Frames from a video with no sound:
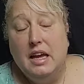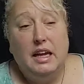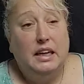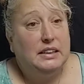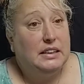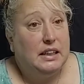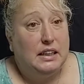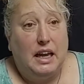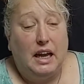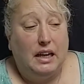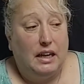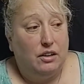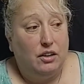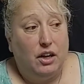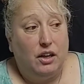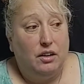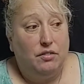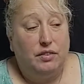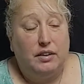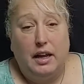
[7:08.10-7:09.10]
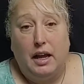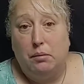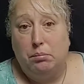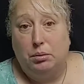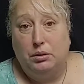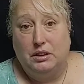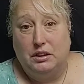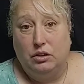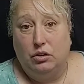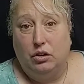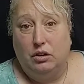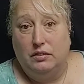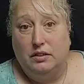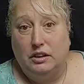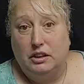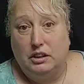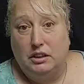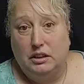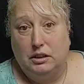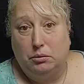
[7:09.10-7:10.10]
It's not even apples and
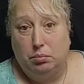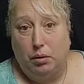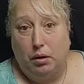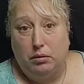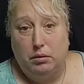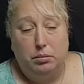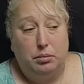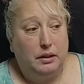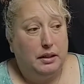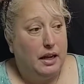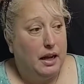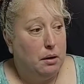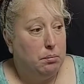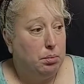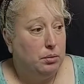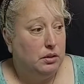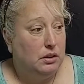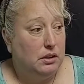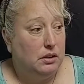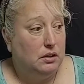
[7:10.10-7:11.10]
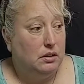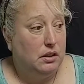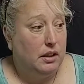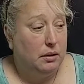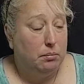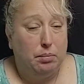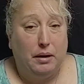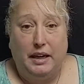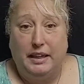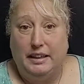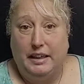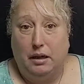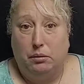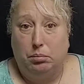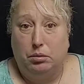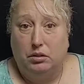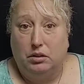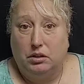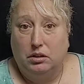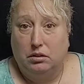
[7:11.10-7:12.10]
oranges. It's probably apples and pineapples.